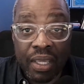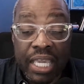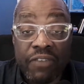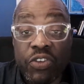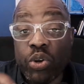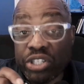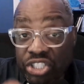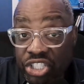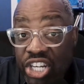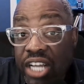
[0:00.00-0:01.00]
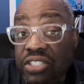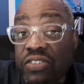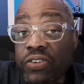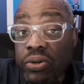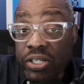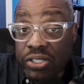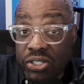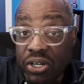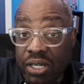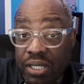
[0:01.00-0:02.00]
If you're just focusing
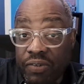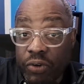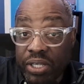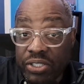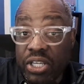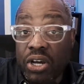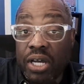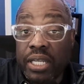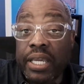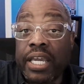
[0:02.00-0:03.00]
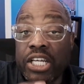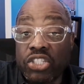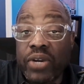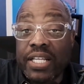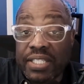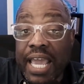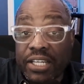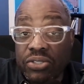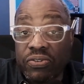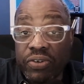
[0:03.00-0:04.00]
on
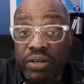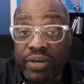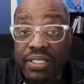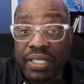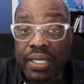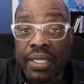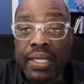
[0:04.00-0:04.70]
transactional fundraising,